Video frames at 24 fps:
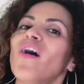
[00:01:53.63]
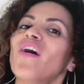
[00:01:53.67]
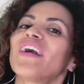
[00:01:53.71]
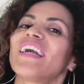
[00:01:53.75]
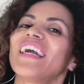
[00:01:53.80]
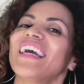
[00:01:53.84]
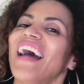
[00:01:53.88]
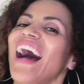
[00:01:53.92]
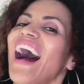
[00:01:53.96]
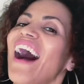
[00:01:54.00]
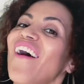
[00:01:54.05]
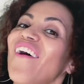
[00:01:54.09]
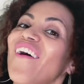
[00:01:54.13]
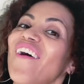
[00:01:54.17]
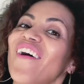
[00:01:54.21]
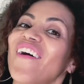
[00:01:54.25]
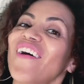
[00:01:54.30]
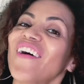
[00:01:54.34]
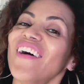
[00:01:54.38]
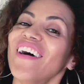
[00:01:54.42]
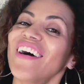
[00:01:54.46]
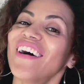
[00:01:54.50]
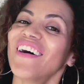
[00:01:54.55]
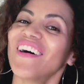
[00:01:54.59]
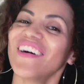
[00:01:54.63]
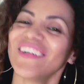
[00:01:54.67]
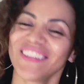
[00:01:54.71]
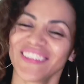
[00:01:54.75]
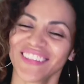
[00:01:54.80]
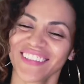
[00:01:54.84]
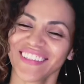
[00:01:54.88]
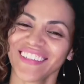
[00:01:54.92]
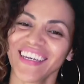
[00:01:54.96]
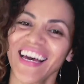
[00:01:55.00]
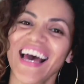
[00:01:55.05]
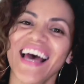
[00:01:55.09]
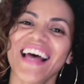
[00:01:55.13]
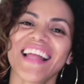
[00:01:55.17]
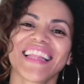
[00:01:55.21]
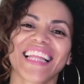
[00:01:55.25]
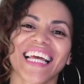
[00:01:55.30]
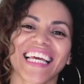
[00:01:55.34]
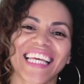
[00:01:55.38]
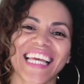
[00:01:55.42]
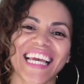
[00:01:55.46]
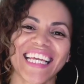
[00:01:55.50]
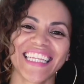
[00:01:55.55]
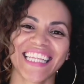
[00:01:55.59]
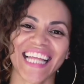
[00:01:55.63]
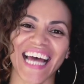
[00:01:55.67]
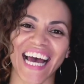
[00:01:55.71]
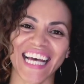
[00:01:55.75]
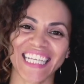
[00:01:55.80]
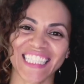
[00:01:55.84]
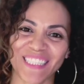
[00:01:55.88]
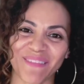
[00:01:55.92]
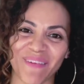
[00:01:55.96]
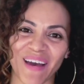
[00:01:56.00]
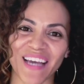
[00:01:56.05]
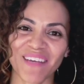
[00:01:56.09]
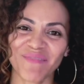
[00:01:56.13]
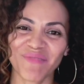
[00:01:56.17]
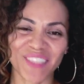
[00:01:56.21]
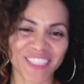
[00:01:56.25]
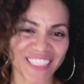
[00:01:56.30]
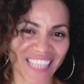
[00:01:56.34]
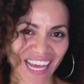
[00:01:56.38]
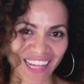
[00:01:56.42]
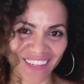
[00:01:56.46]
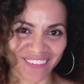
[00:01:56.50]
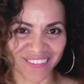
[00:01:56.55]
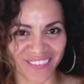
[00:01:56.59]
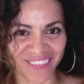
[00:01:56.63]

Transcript: okay, also that can dance by himself.